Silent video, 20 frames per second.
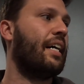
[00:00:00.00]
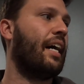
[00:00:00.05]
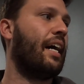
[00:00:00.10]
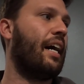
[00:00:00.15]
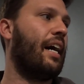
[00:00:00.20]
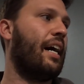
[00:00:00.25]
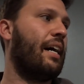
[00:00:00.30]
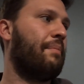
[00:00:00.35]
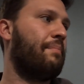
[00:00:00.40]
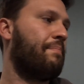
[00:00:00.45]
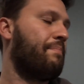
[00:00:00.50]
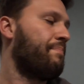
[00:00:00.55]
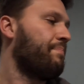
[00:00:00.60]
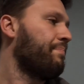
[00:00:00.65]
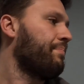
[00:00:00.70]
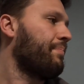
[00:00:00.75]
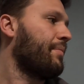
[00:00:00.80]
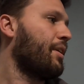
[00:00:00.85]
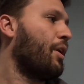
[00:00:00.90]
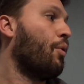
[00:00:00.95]
Um,
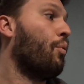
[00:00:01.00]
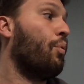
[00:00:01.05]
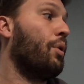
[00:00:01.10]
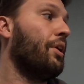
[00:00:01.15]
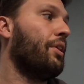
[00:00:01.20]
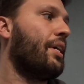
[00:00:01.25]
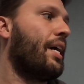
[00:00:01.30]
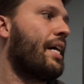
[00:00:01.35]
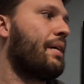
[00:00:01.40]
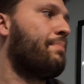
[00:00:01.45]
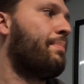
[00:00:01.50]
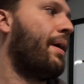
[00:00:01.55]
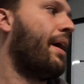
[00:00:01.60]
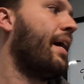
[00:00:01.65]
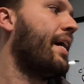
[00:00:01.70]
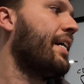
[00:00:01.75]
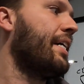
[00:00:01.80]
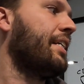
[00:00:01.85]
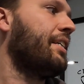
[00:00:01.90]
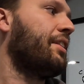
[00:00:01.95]
will I
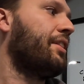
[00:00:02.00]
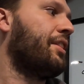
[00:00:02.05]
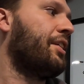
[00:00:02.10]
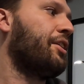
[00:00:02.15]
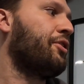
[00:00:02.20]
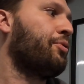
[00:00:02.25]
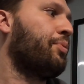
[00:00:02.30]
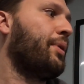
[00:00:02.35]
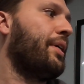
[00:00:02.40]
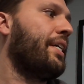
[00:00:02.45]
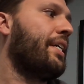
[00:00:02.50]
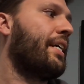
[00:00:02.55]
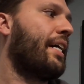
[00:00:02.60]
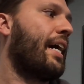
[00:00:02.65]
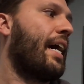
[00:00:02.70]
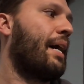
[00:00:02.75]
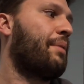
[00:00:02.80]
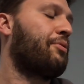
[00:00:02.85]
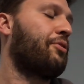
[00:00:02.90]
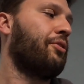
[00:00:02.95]
buy this week?
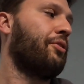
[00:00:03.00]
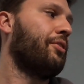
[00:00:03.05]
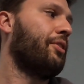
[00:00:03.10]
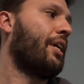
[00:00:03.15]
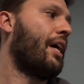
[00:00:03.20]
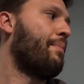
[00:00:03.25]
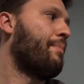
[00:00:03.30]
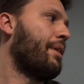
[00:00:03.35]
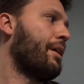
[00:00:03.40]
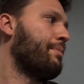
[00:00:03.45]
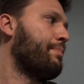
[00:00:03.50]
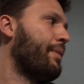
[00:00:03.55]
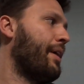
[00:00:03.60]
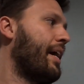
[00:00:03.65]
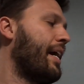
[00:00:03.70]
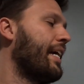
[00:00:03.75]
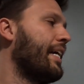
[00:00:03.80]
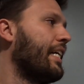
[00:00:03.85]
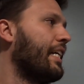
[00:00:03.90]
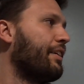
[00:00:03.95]
Absolutely, I might
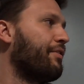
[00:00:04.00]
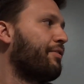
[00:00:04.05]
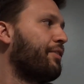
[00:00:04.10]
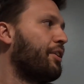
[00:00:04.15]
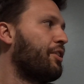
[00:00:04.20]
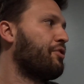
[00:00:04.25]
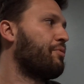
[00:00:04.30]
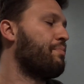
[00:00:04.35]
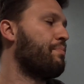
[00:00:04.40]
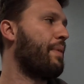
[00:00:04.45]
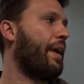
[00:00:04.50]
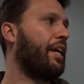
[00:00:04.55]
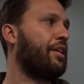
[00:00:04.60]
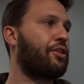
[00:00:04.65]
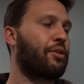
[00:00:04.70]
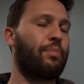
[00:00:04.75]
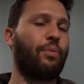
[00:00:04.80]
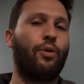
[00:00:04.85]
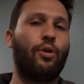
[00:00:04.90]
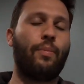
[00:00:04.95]
buy if there's
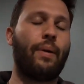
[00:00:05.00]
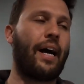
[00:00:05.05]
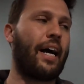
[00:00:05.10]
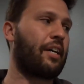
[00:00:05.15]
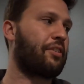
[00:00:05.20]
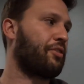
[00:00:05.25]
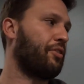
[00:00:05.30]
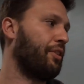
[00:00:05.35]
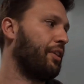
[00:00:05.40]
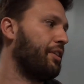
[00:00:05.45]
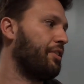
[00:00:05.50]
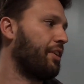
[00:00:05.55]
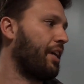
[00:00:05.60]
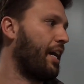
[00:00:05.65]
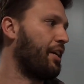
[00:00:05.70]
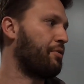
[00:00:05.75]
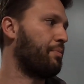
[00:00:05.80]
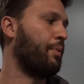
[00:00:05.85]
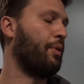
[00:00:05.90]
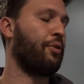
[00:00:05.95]
major pullbacks or these
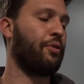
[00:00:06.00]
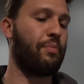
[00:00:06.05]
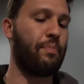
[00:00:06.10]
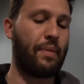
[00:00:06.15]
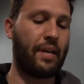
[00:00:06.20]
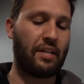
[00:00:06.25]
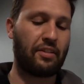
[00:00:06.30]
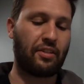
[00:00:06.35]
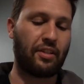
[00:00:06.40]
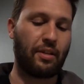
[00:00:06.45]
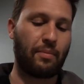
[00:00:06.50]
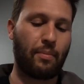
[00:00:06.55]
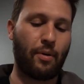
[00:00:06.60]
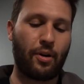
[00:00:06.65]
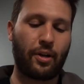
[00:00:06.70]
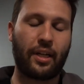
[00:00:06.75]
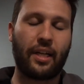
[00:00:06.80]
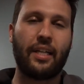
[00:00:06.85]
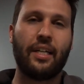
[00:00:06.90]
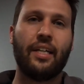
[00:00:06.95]
guys both miss in the
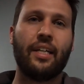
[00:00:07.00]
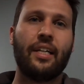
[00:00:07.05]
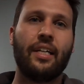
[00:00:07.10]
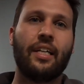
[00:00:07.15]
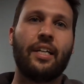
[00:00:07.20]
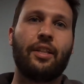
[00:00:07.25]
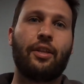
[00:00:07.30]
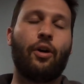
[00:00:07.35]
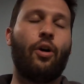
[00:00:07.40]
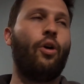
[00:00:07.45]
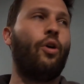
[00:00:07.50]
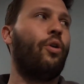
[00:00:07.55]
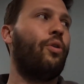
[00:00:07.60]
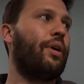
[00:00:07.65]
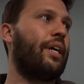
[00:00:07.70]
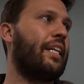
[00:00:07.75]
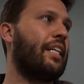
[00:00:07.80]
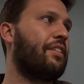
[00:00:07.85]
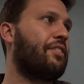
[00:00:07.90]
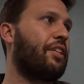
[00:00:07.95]
market, the
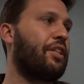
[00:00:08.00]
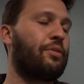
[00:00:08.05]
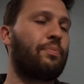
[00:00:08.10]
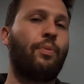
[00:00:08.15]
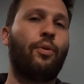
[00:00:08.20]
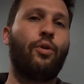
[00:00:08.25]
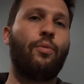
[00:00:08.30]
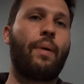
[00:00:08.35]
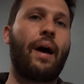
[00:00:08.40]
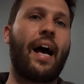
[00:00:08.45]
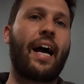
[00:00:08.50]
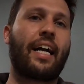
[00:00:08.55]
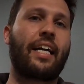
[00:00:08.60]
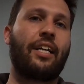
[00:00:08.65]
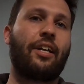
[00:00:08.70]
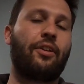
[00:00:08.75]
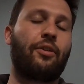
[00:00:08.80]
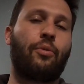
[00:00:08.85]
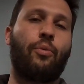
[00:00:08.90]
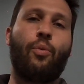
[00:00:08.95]
whole indices pull back
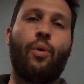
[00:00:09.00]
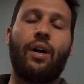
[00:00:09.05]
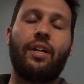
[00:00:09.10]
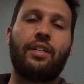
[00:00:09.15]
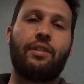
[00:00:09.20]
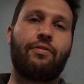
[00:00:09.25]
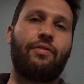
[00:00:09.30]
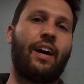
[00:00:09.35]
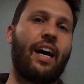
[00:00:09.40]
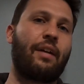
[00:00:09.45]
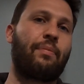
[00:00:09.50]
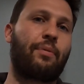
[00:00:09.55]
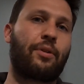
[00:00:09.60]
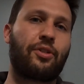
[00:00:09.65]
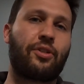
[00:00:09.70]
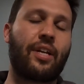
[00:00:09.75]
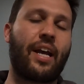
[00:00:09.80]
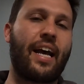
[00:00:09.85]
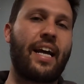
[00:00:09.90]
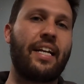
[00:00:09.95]
another one to five
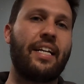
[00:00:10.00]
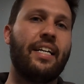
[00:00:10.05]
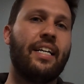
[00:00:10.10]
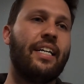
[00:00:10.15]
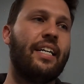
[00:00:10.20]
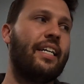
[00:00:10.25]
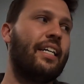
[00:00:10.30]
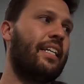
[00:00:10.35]
percent.